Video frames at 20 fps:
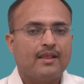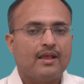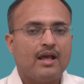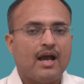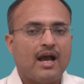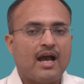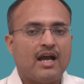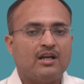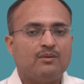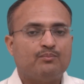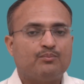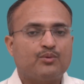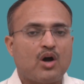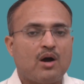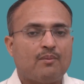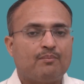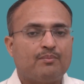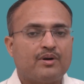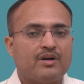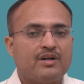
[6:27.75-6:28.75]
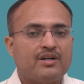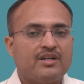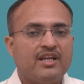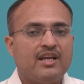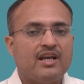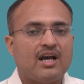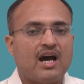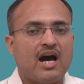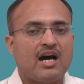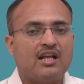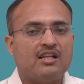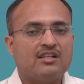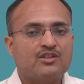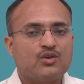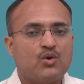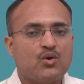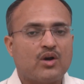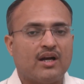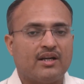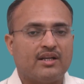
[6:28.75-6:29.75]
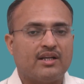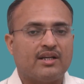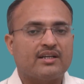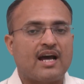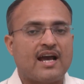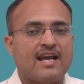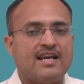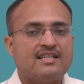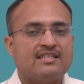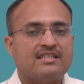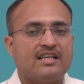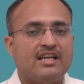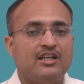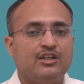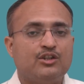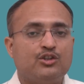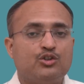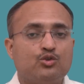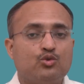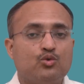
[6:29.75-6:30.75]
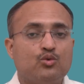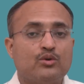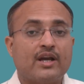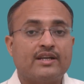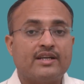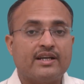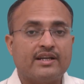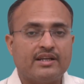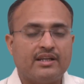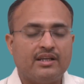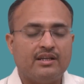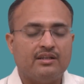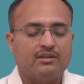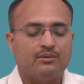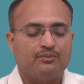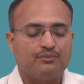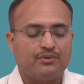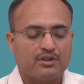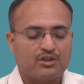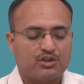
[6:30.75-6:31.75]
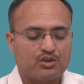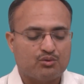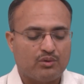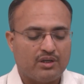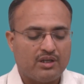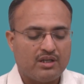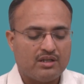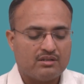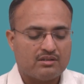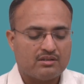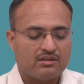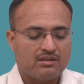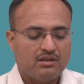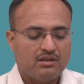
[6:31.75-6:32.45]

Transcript: and property also categorized in two categories. The first one is